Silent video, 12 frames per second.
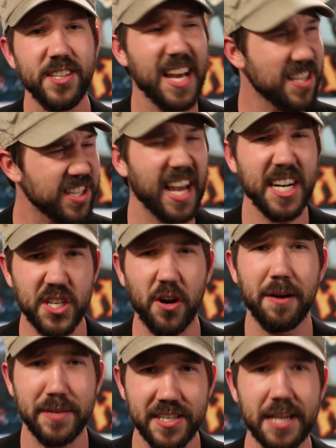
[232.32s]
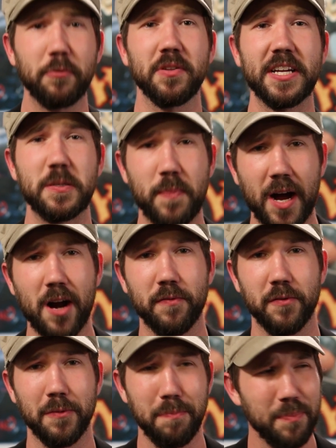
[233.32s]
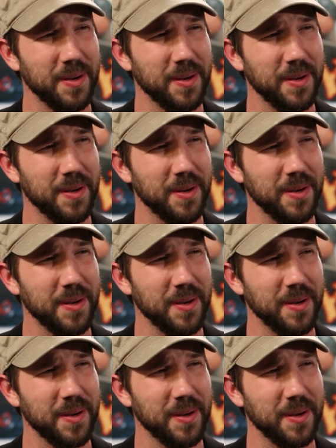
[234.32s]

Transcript: Jeskai Charm is equally as powerful,